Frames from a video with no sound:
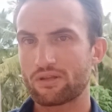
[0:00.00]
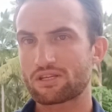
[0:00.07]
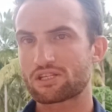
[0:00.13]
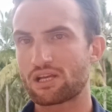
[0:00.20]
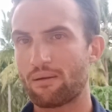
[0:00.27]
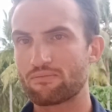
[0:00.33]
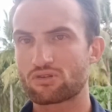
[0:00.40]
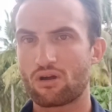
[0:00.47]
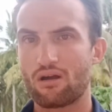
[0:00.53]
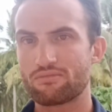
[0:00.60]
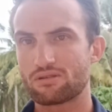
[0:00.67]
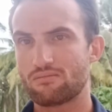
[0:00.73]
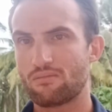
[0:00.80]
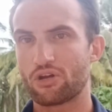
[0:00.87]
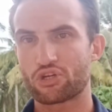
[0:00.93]
Sometimes
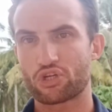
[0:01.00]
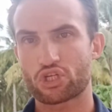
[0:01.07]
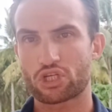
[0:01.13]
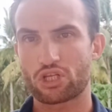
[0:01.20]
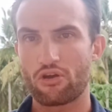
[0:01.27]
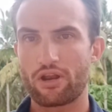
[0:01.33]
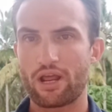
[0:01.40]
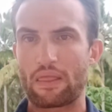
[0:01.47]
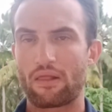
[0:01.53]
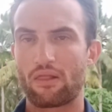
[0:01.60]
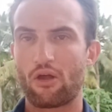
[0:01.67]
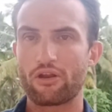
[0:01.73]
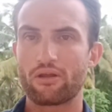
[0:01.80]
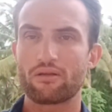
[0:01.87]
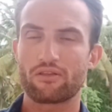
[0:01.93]
it might just slow down
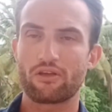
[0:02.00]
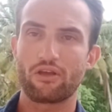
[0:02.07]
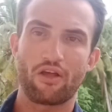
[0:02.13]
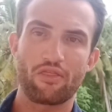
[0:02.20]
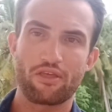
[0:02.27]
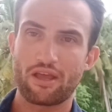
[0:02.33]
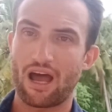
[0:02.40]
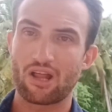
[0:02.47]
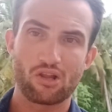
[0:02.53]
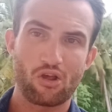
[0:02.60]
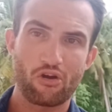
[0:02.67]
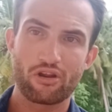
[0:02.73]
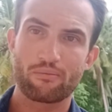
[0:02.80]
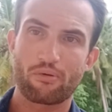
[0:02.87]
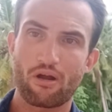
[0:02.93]
the
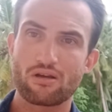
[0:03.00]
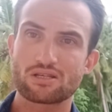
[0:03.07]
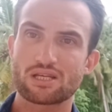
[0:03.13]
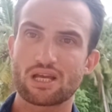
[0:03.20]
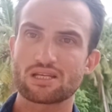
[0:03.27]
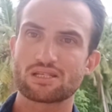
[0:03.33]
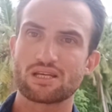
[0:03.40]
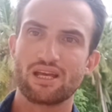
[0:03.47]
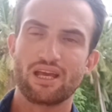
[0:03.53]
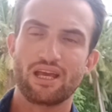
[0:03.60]
unloading process